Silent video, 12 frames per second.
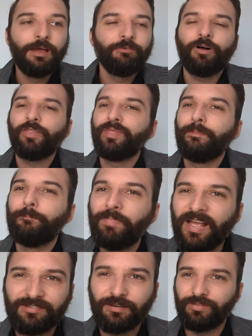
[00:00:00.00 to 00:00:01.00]
fought the
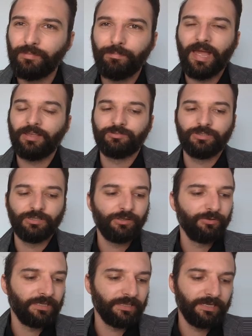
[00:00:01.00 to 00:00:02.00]
best of the best,
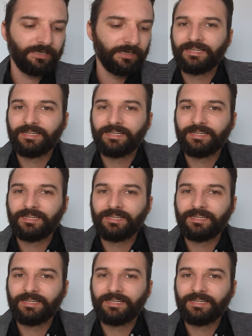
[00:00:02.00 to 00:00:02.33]
including like